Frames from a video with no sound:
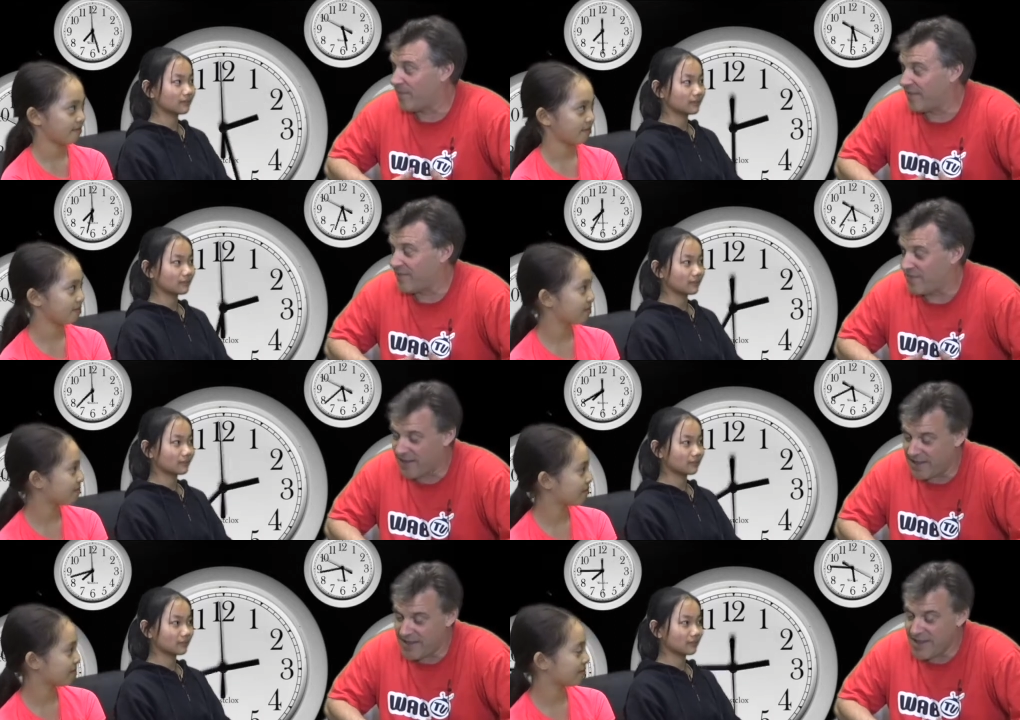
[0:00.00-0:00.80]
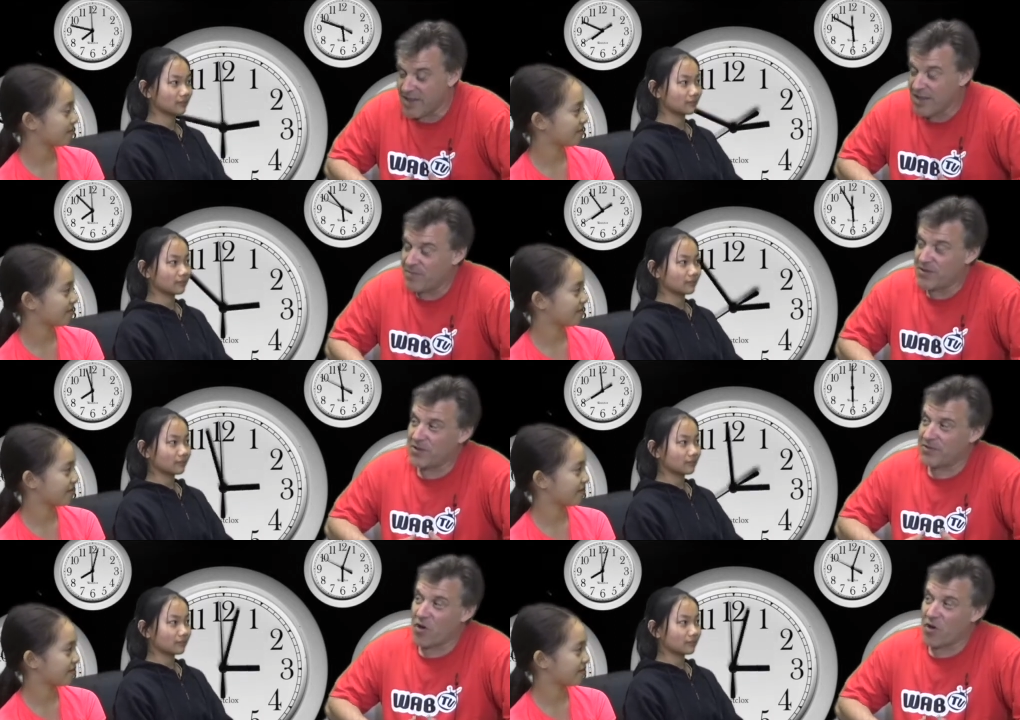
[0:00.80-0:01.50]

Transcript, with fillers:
Speaker 1: TV because